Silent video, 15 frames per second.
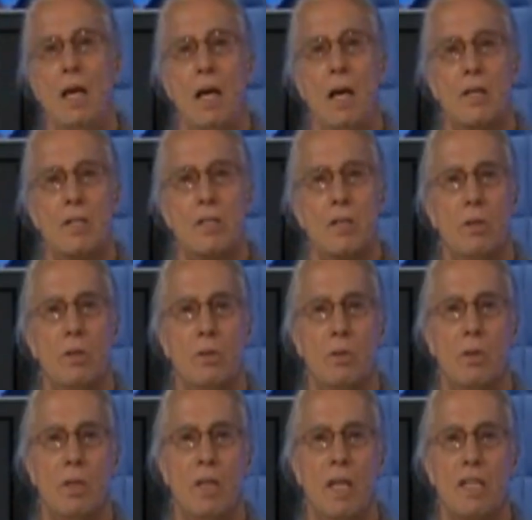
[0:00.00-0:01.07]
And
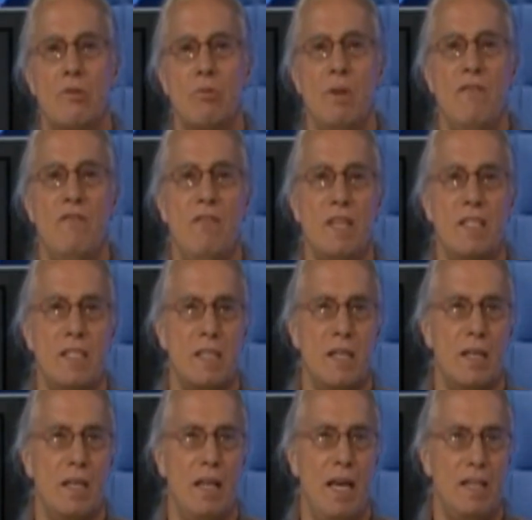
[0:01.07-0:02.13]
so let's revisit
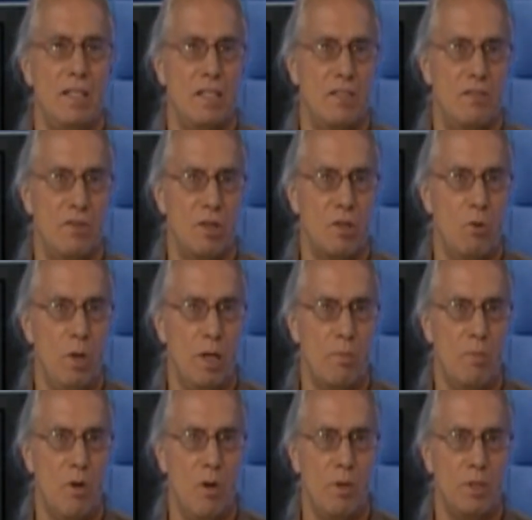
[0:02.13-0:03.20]
Atlantis for a
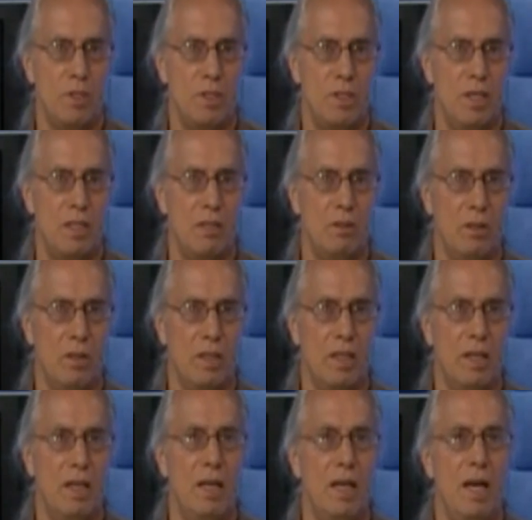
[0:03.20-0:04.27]
quick moment to take a look
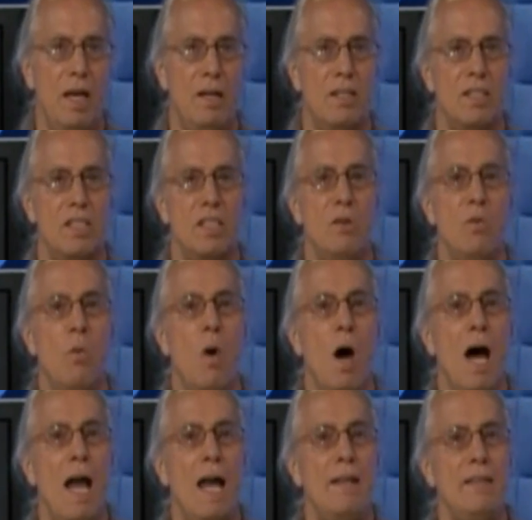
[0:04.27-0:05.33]
and to see
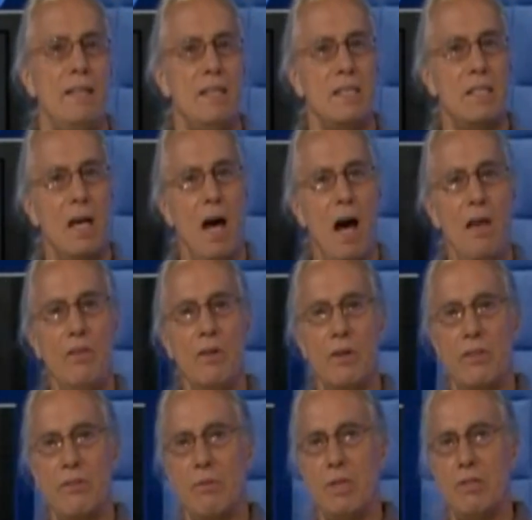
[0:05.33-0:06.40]
why these other
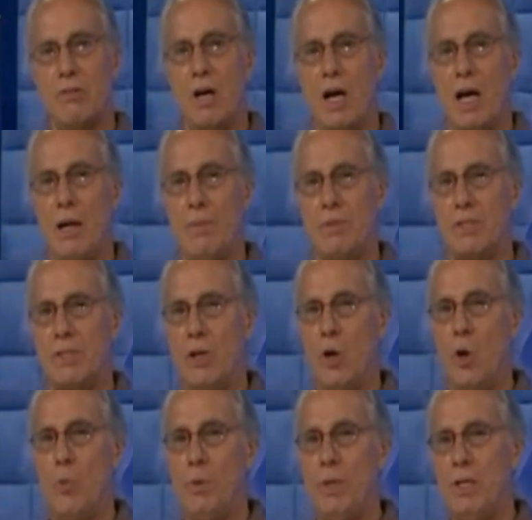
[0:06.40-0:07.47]
3 tribes, the
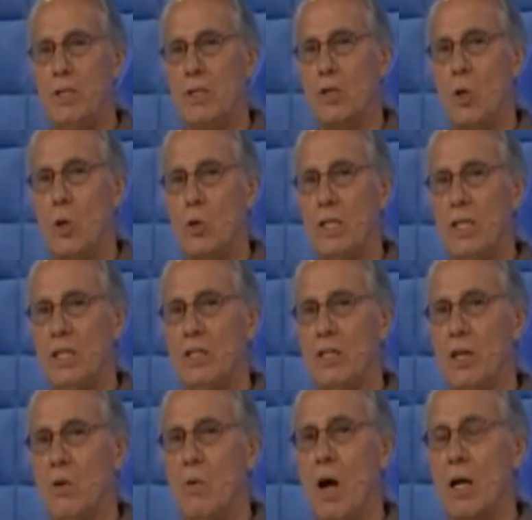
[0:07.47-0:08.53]
Hopi, the Kogi, and the
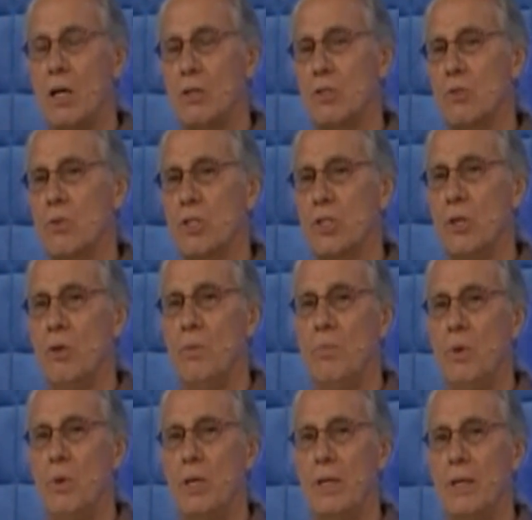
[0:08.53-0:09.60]
Arahuacos, were so
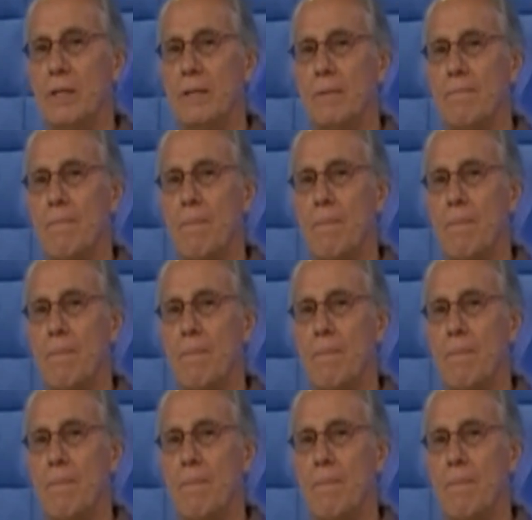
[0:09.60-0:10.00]
important.